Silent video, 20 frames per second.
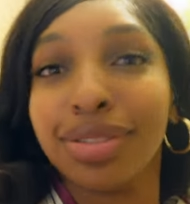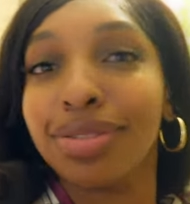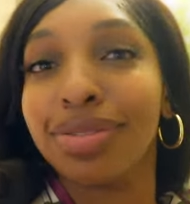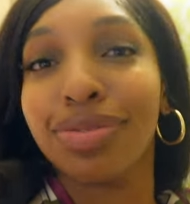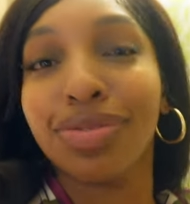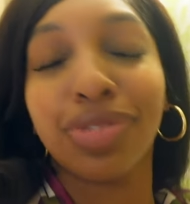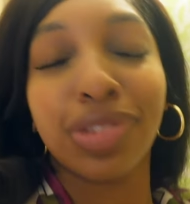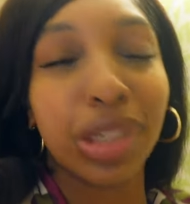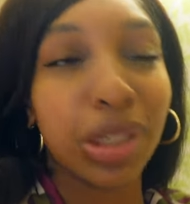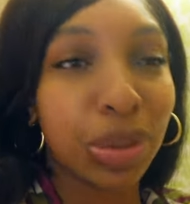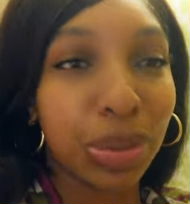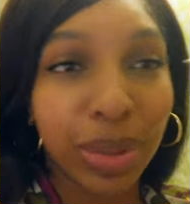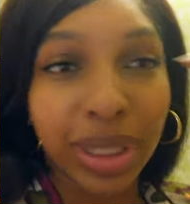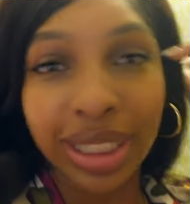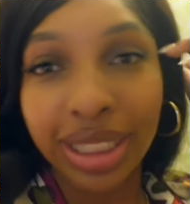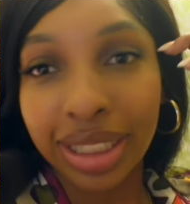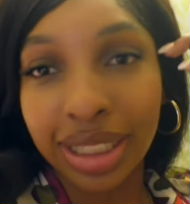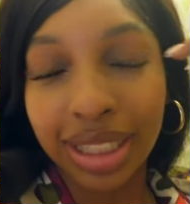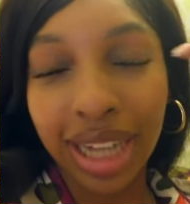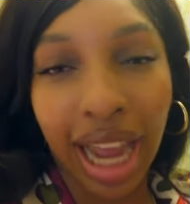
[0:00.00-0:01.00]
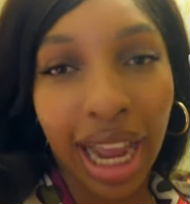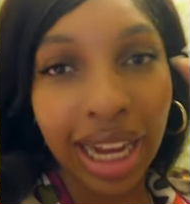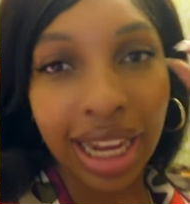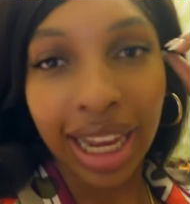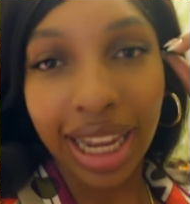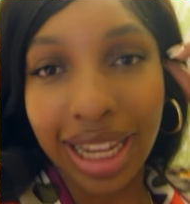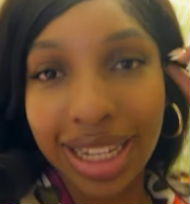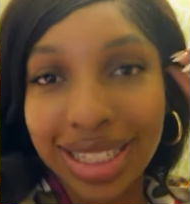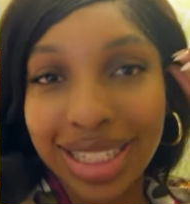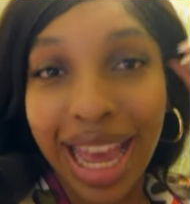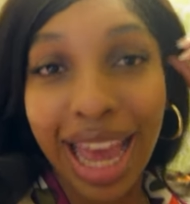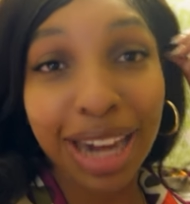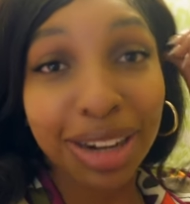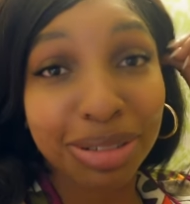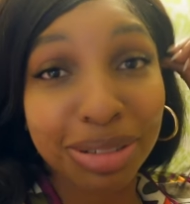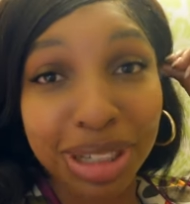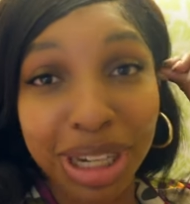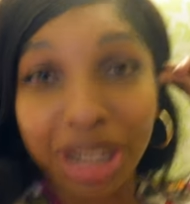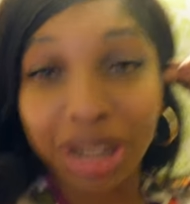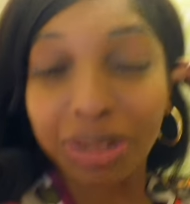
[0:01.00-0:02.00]
fluid, I guess. I
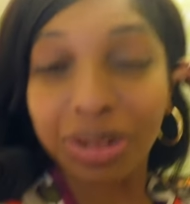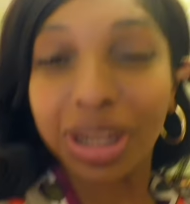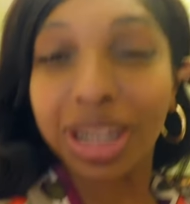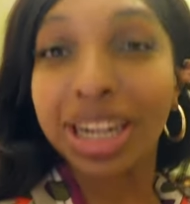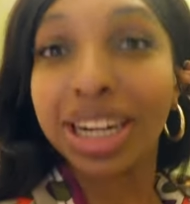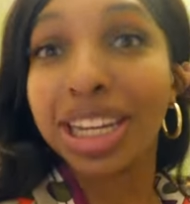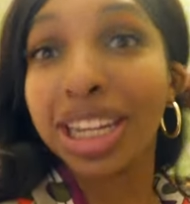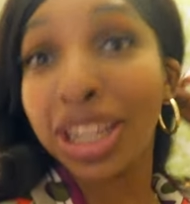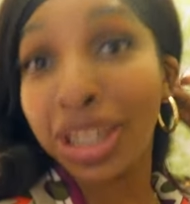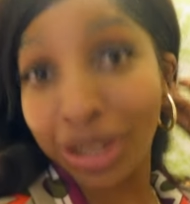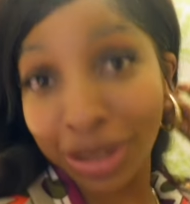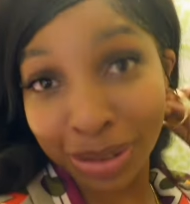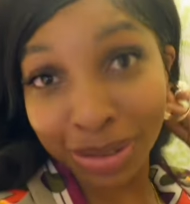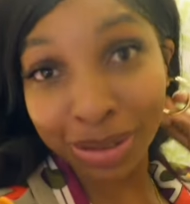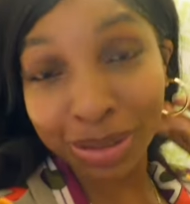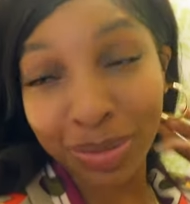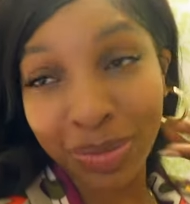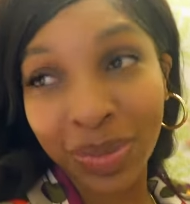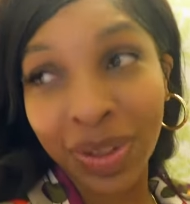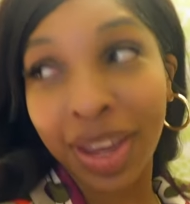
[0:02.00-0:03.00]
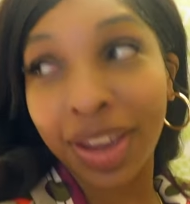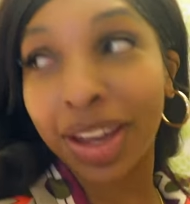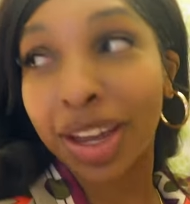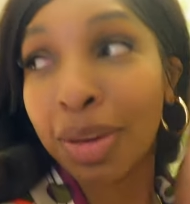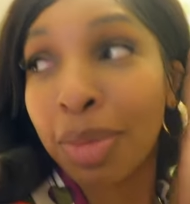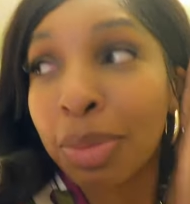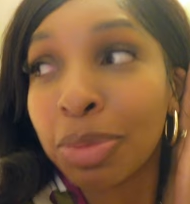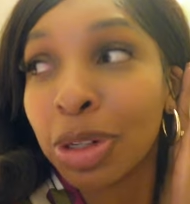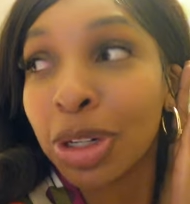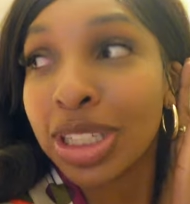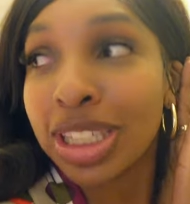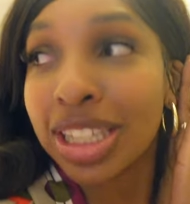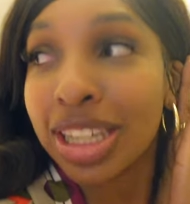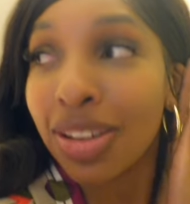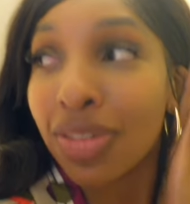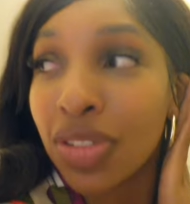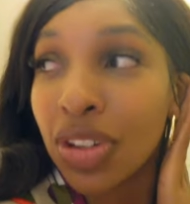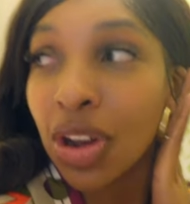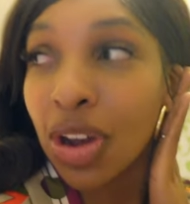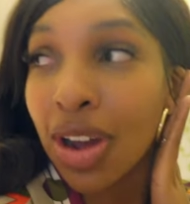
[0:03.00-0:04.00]
don't know. Anywho, um, I'm going to
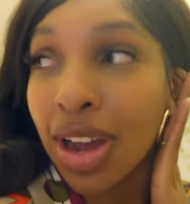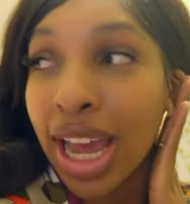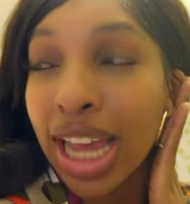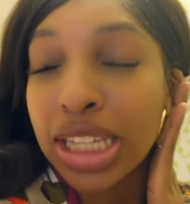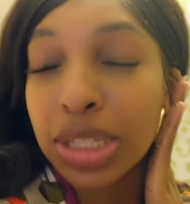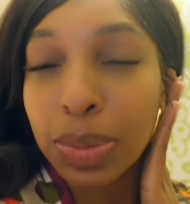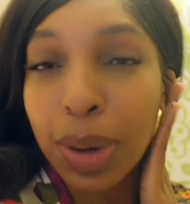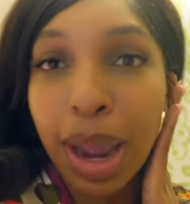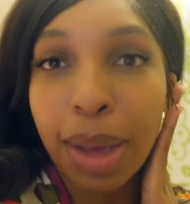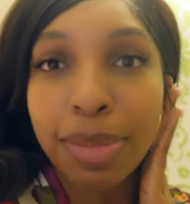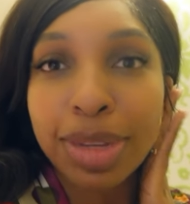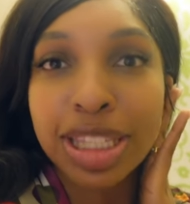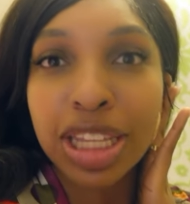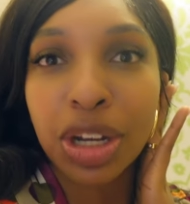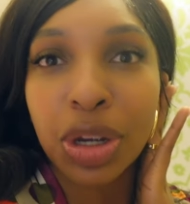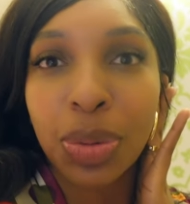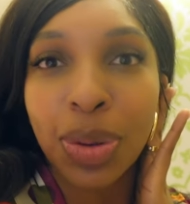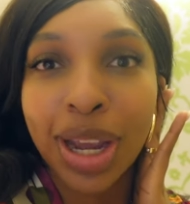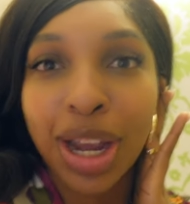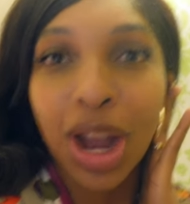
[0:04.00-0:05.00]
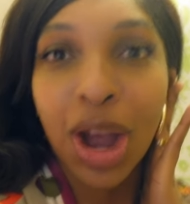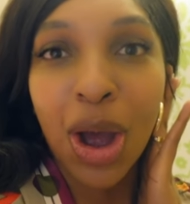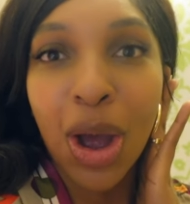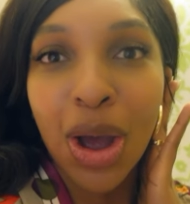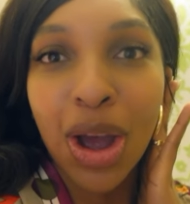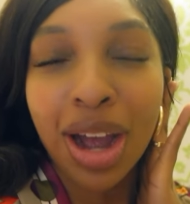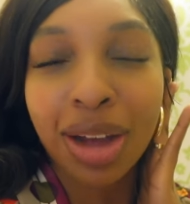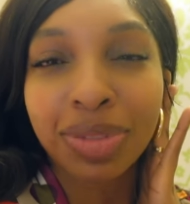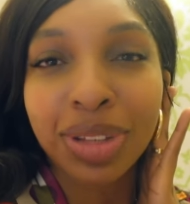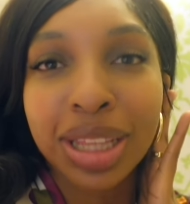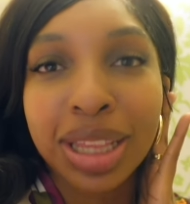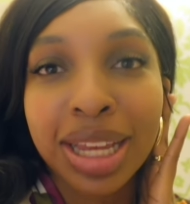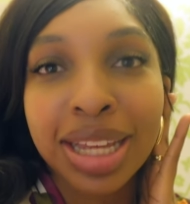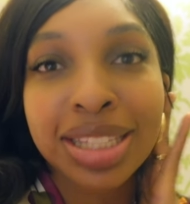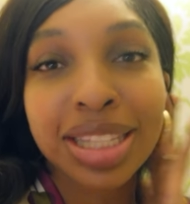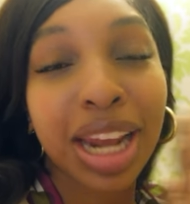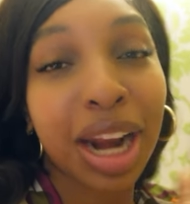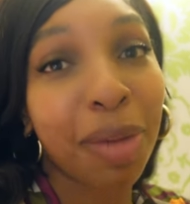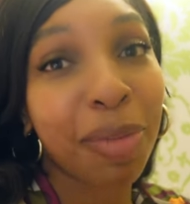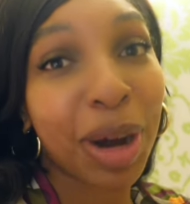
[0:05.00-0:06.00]
give y'all, as promised, a quick haul of the
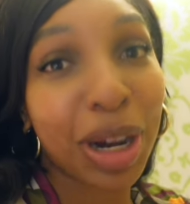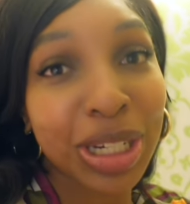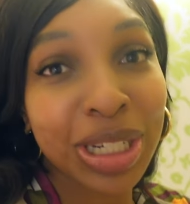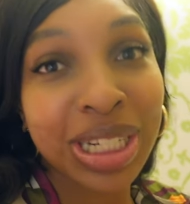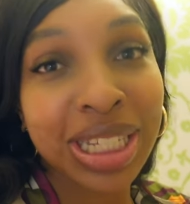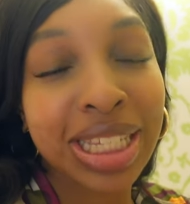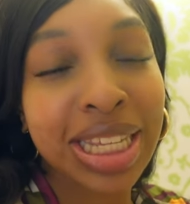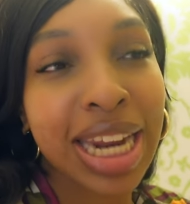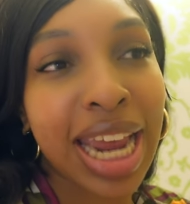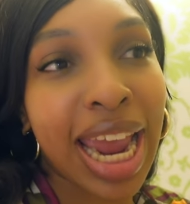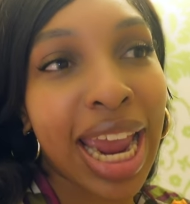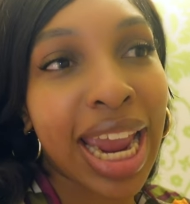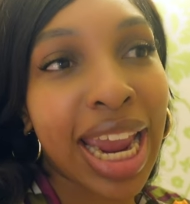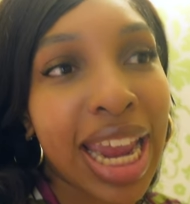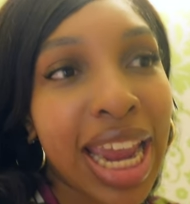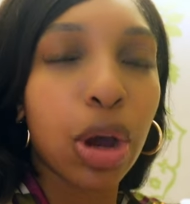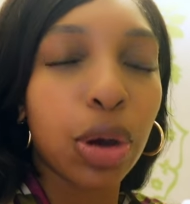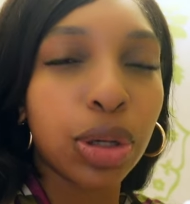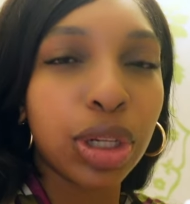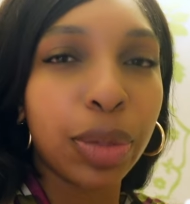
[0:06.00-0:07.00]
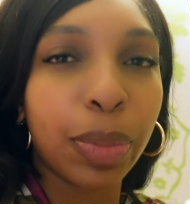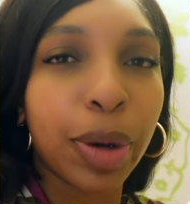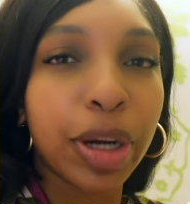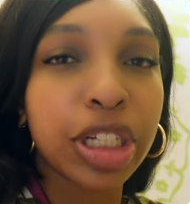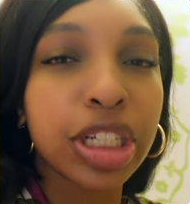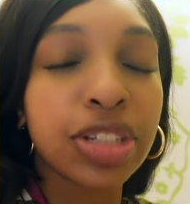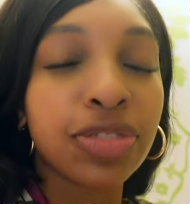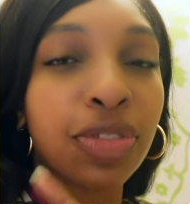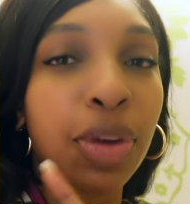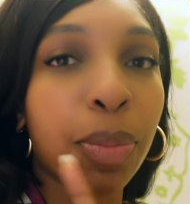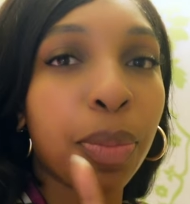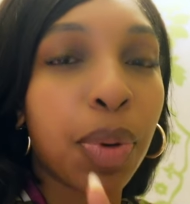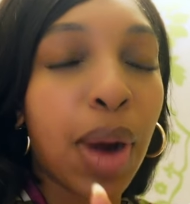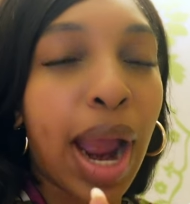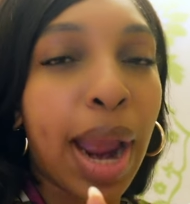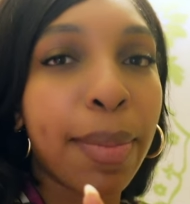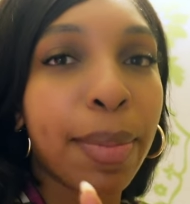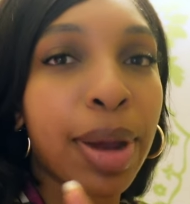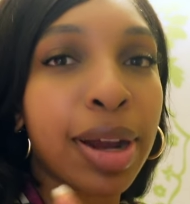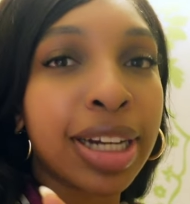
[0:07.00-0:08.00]
things that I purchased today. I only purchased from
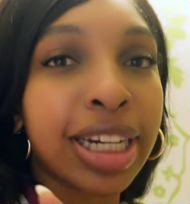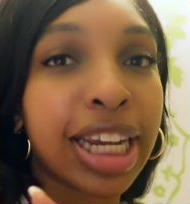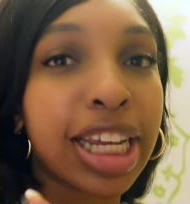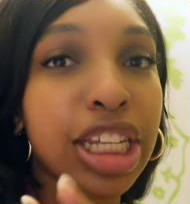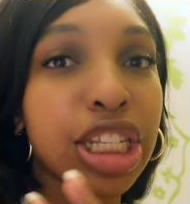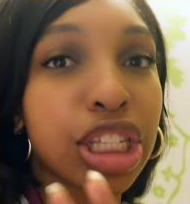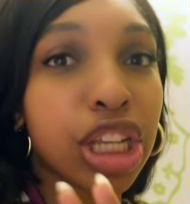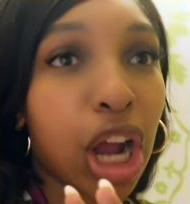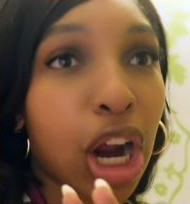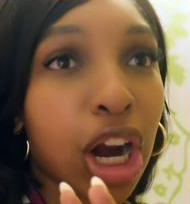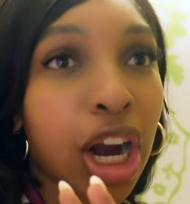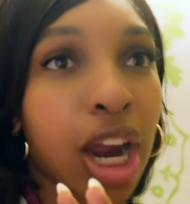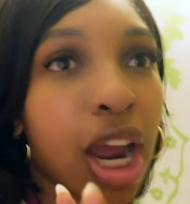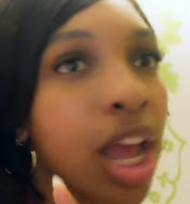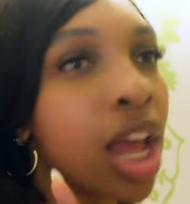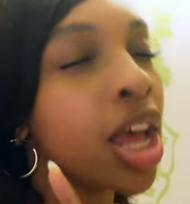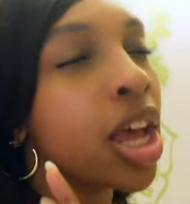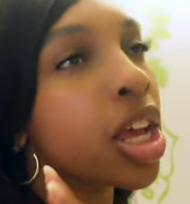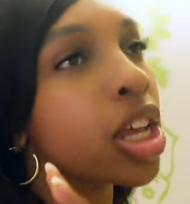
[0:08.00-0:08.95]
Primark and Zara.